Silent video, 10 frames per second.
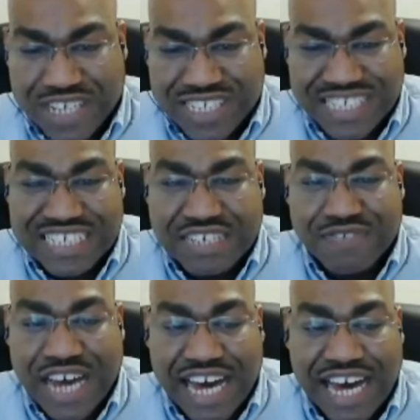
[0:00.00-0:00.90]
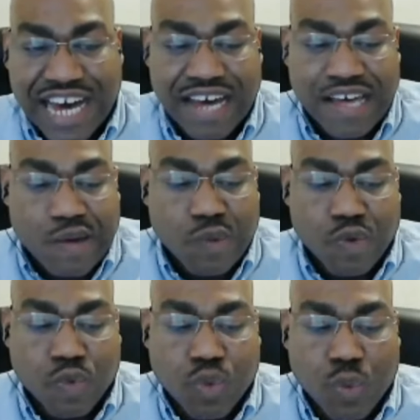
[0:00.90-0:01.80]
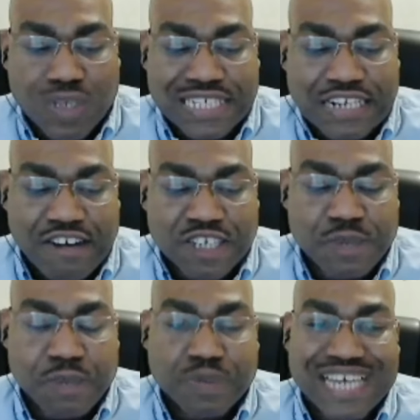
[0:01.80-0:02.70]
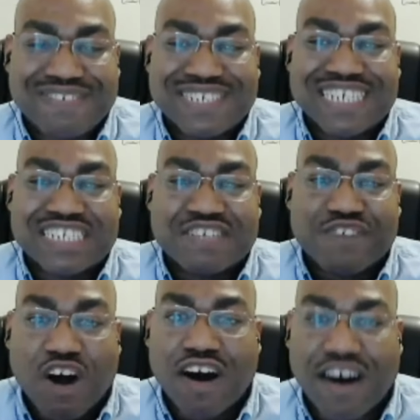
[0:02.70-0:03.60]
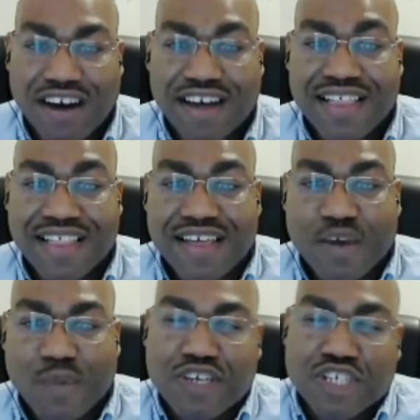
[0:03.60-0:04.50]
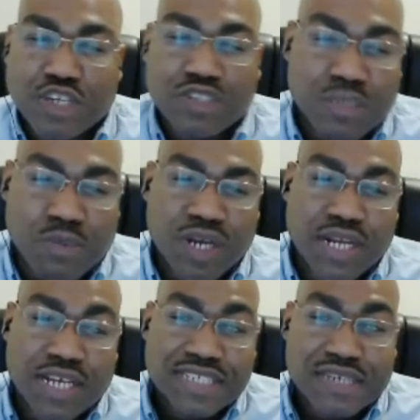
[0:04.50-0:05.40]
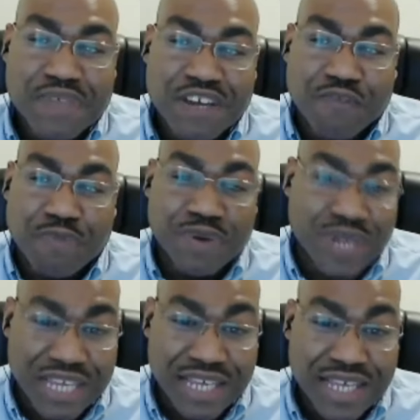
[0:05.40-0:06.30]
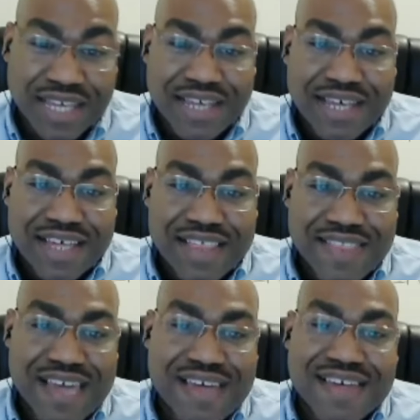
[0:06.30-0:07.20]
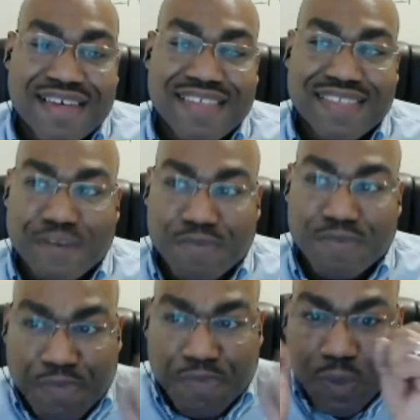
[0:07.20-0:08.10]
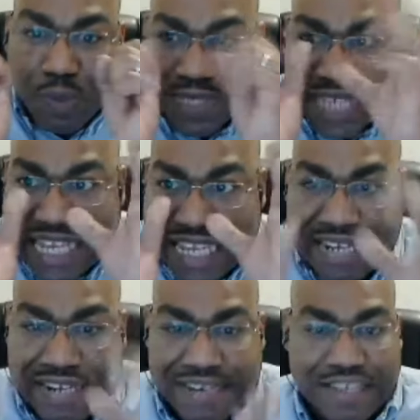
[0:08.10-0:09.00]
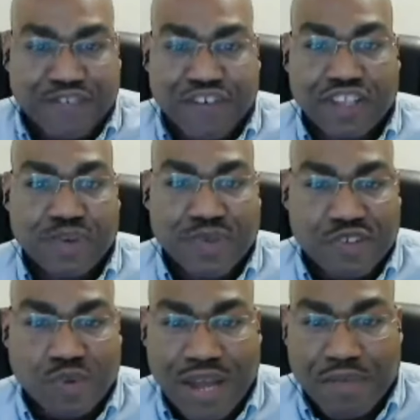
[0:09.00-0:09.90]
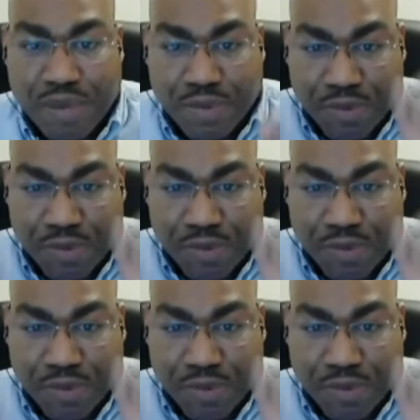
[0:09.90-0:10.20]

a sense of aha, the ones that cause people to have a sense of awe. When you show someone something of beauty, they, they their, their pupils dilate, and it's fun doing this with white people